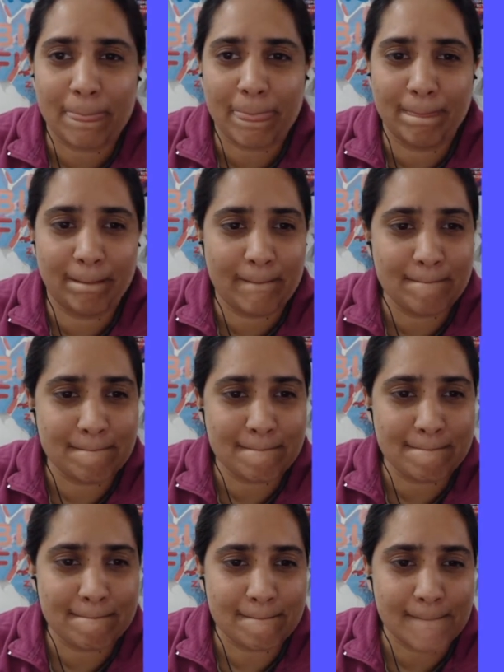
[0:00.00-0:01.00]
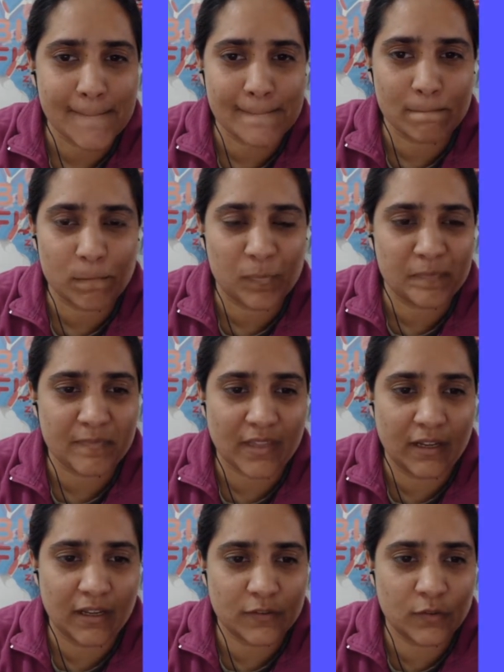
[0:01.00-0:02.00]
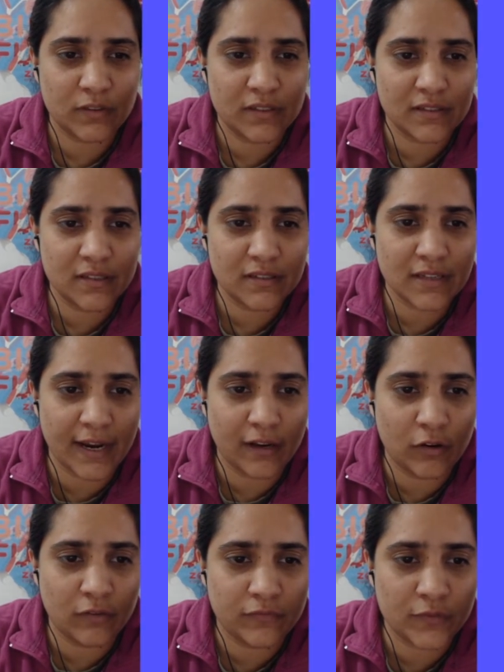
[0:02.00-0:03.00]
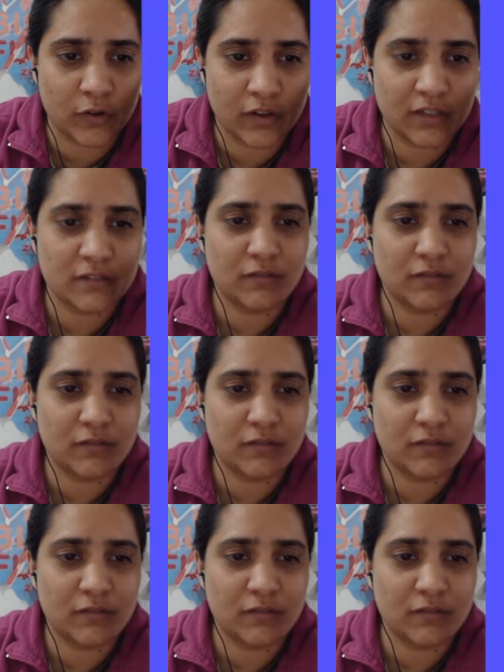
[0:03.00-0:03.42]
Mm, yeah, so this is kind of sorted.